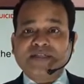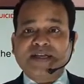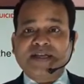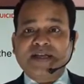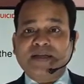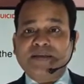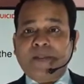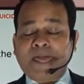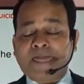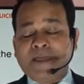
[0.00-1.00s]
Uh,
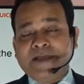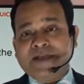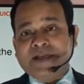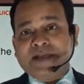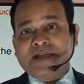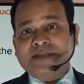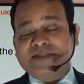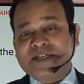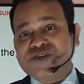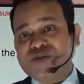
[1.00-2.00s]
uh,
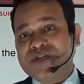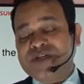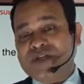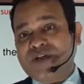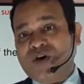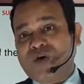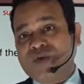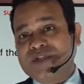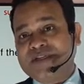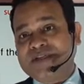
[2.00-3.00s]
situation or
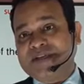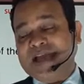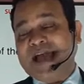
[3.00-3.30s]
this uh,